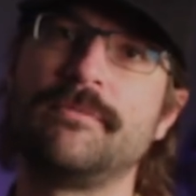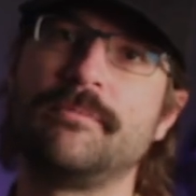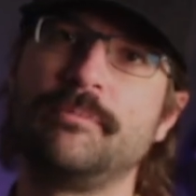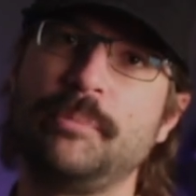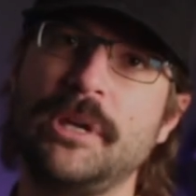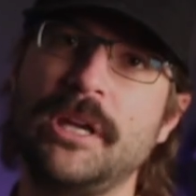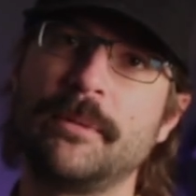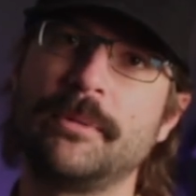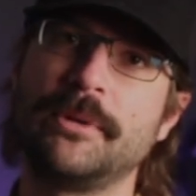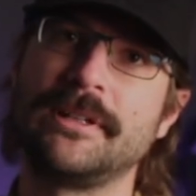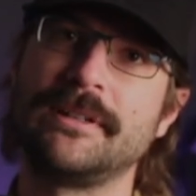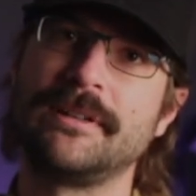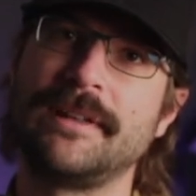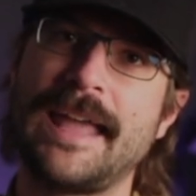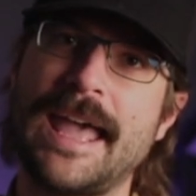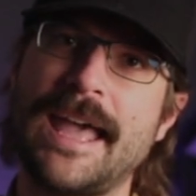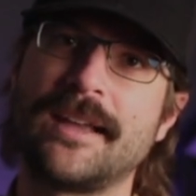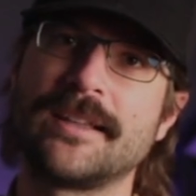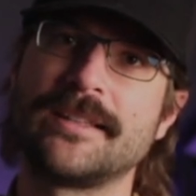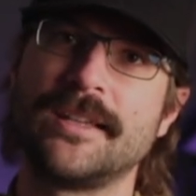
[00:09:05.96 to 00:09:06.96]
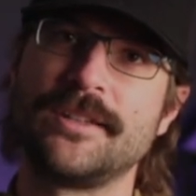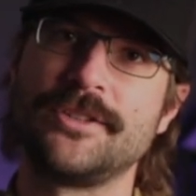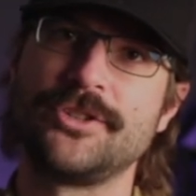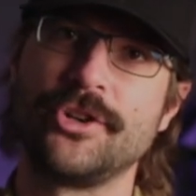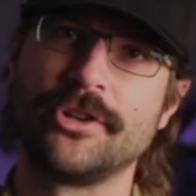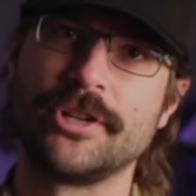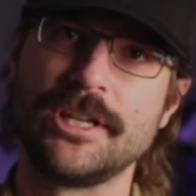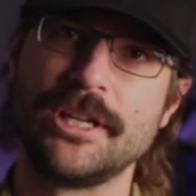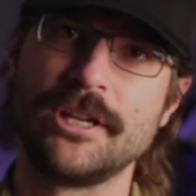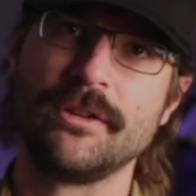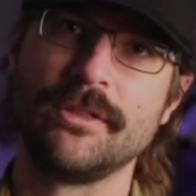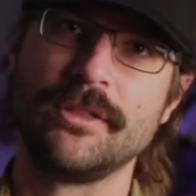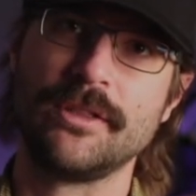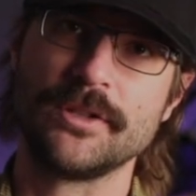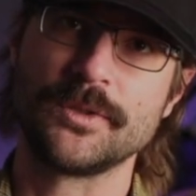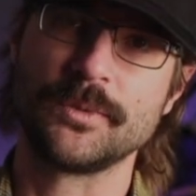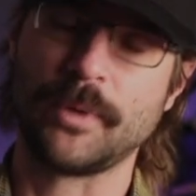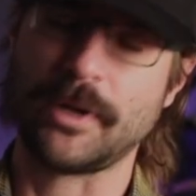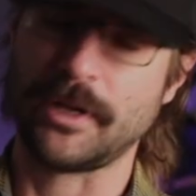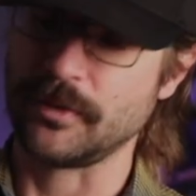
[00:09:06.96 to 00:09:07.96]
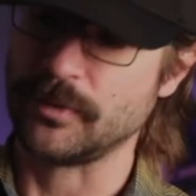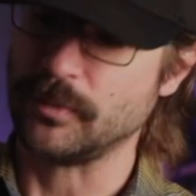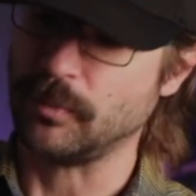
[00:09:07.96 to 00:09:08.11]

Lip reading: be able to access your gear this way as